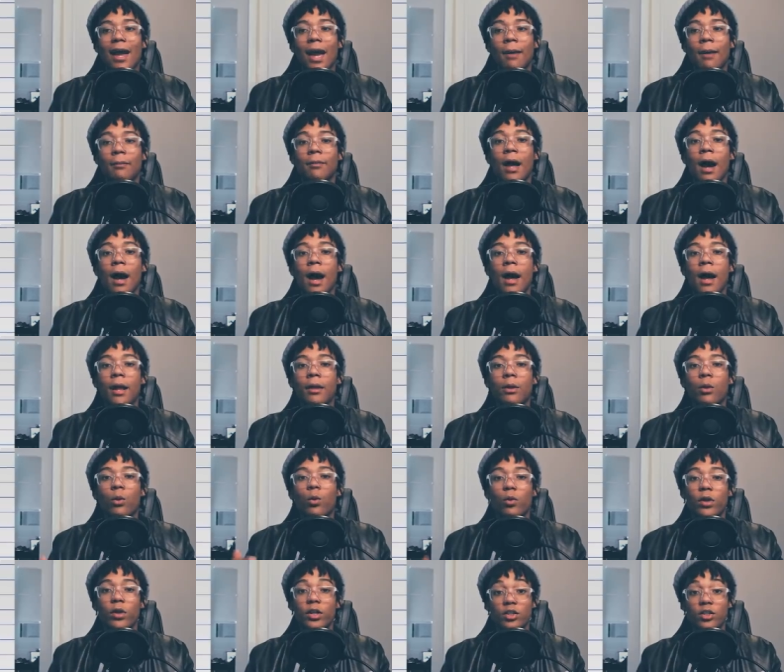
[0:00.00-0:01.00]
am not
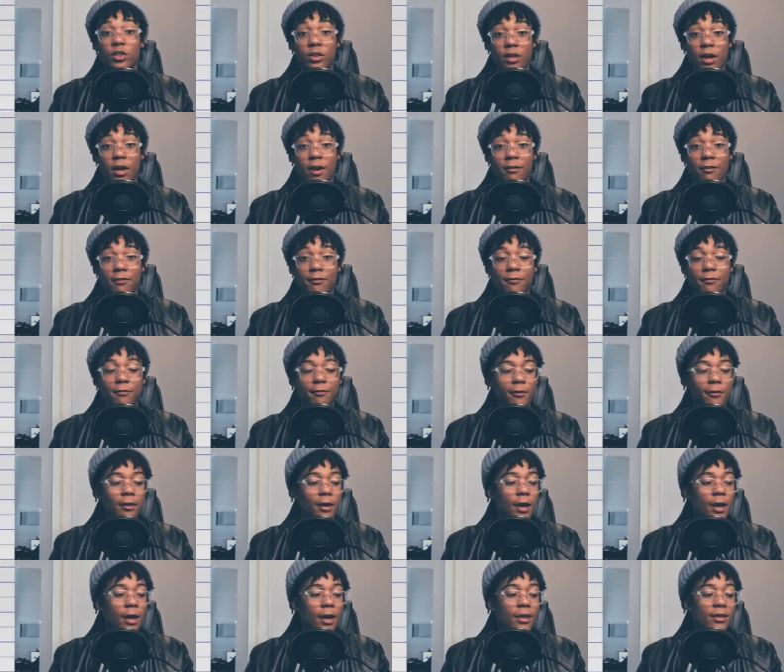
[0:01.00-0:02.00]
rich enough
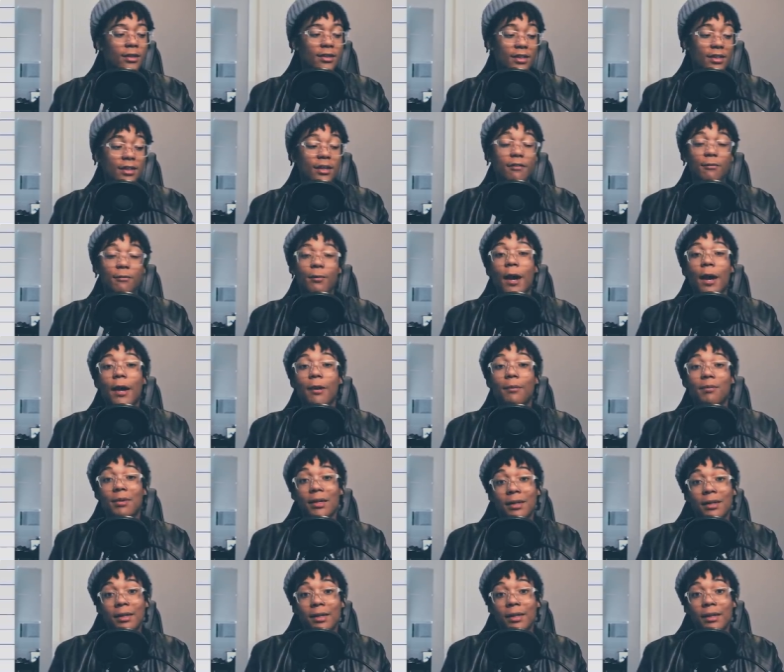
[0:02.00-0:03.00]
to give my
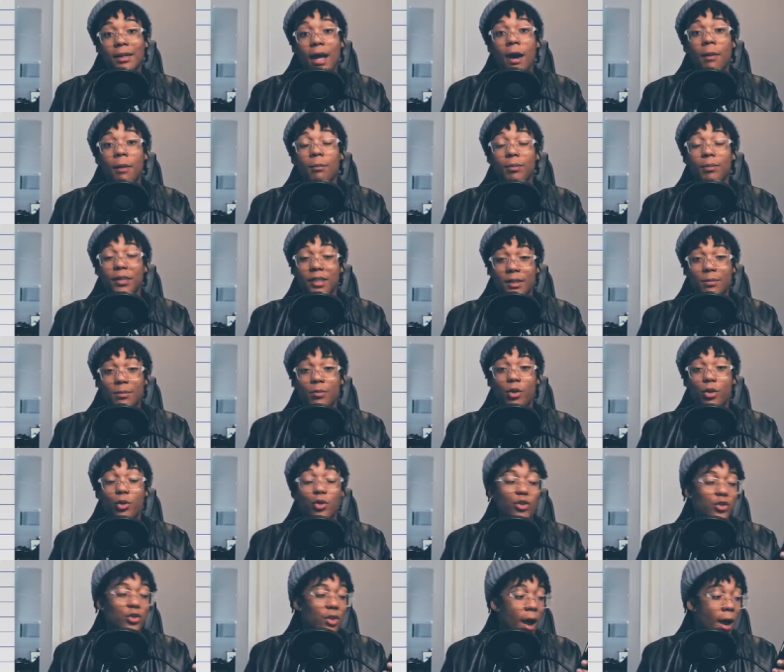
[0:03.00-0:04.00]
opinion on Billy
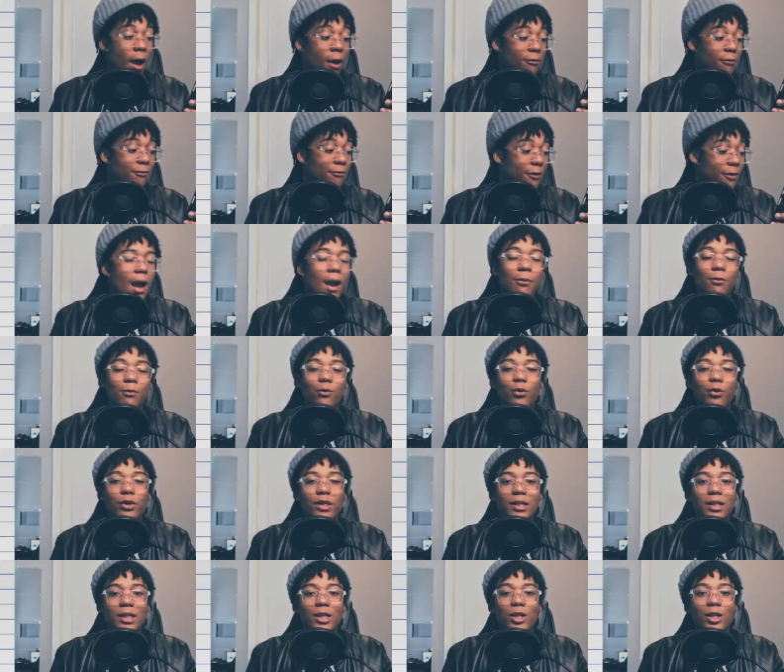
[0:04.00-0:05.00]
Porter's outfit. I'm
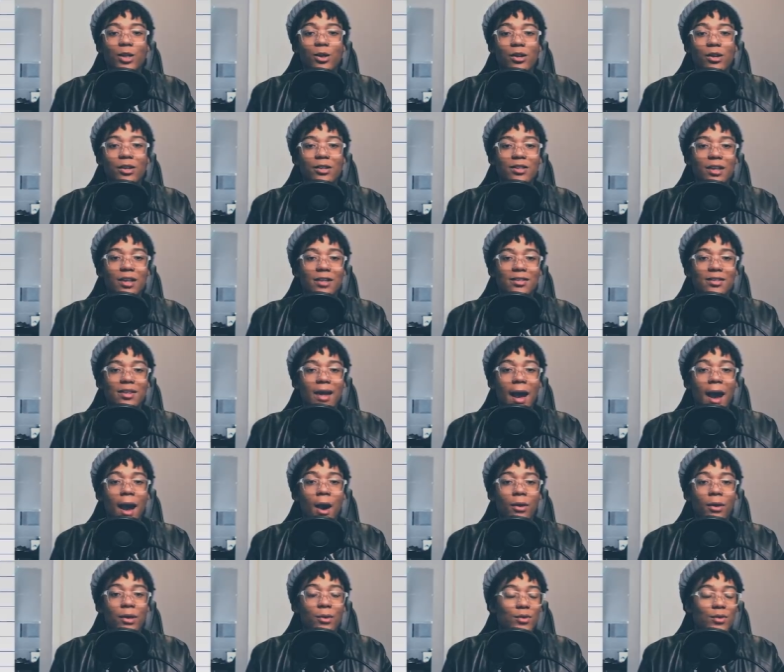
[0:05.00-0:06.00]
really curious as to
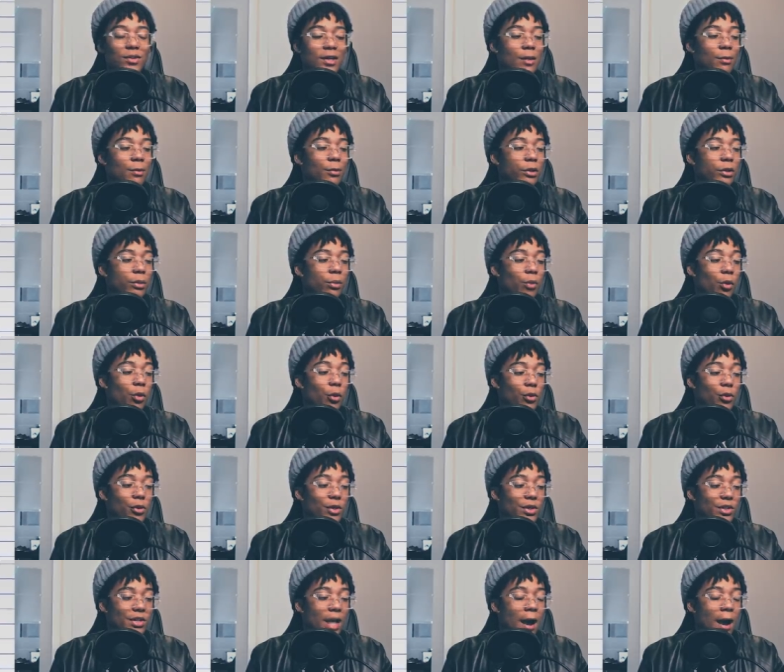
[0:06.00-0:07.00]
how he was able to pull
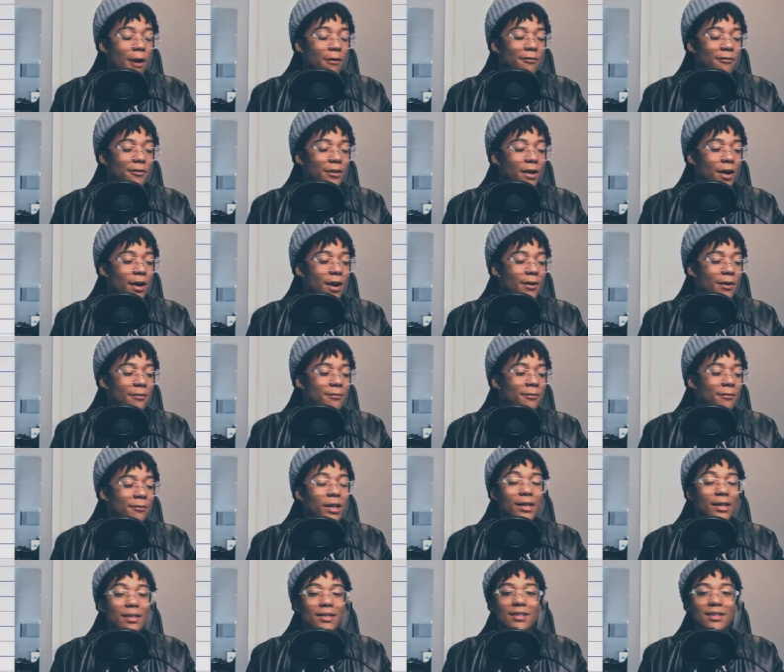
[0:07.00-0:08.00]
this outfit off
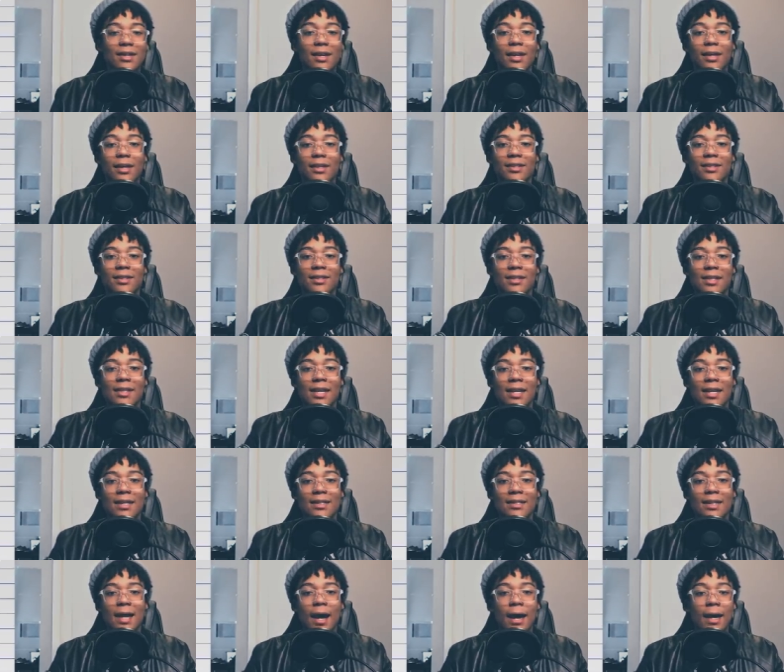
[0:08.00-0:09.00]
when it's like
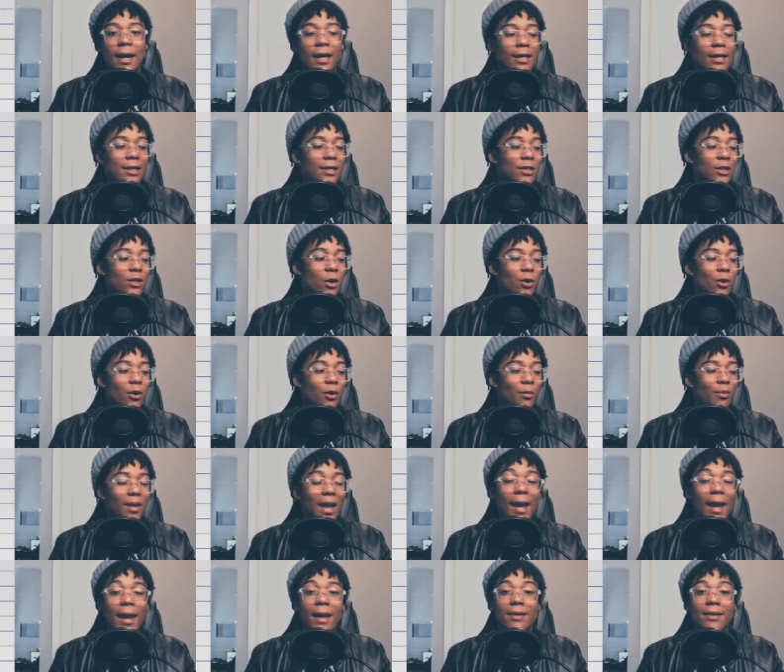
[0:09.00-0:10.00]
skin tight yoga
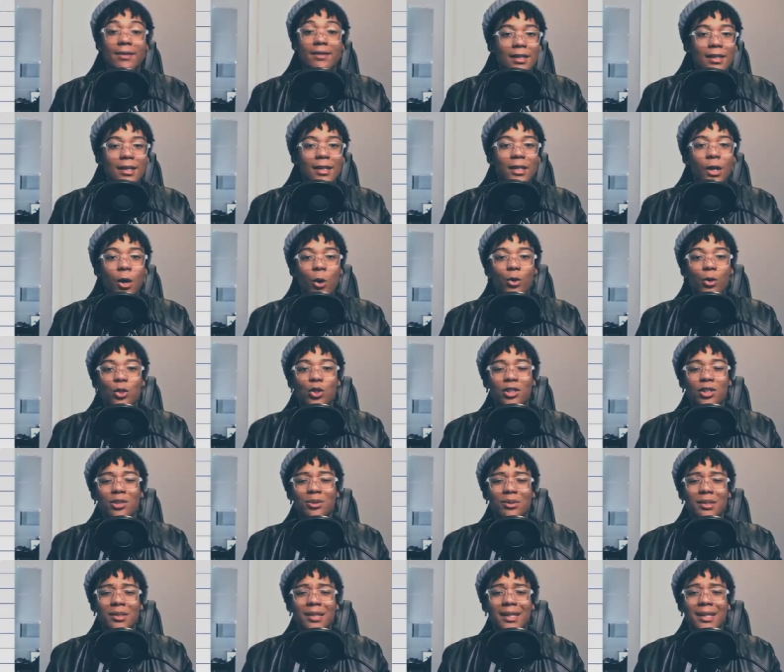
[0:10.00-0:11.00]
pants. You know,
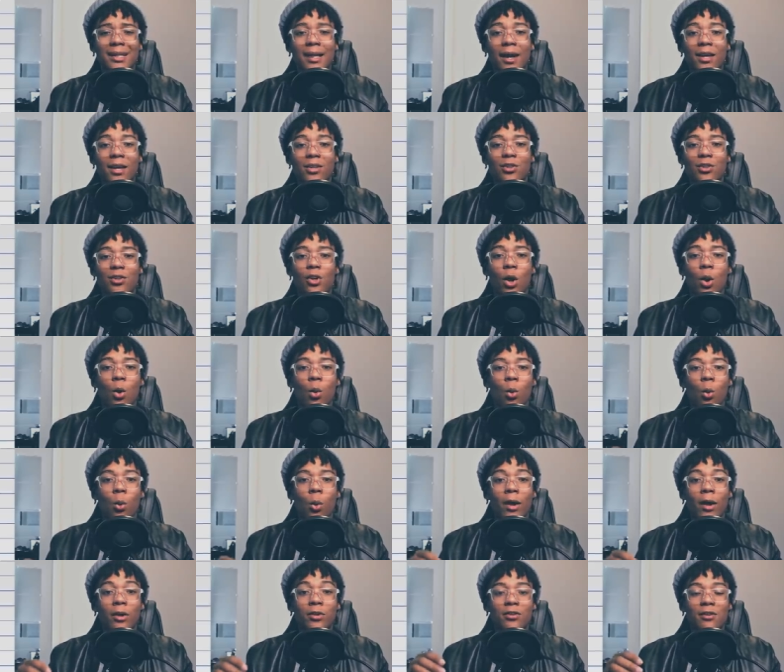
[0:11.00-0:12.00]
generally guys don't
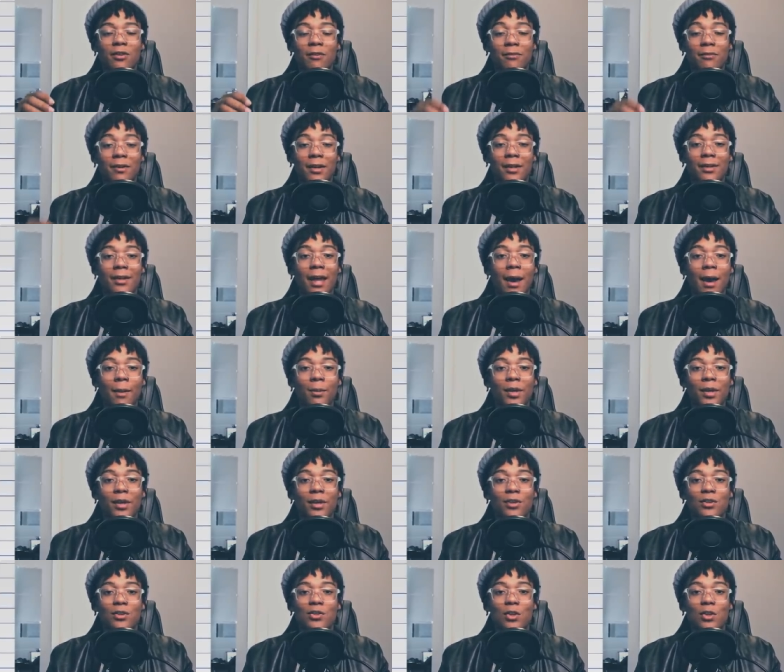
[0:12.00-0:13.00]
wear stuff like that
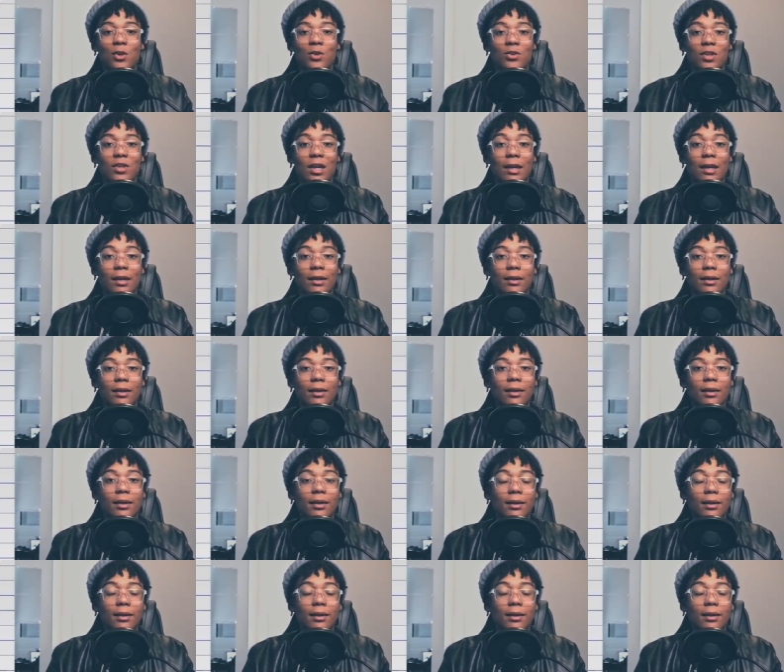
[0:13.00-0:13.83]
because there's like